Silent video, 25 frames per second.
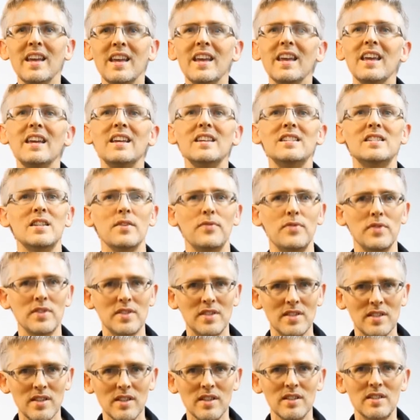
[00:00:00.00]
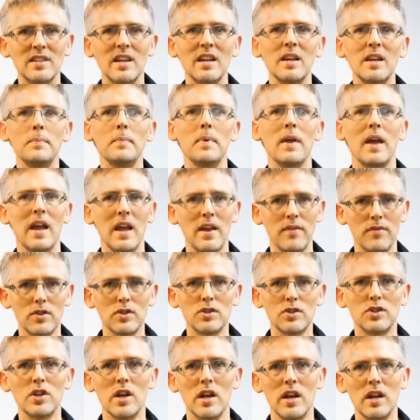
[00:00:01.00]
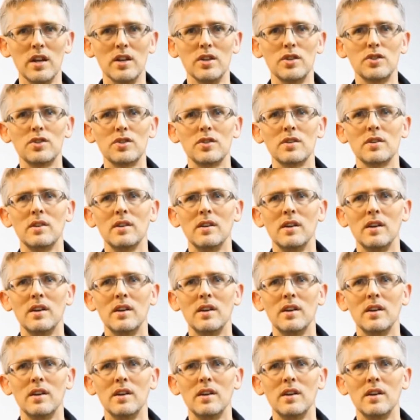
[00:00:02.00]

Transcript: is to facilitate behavior change.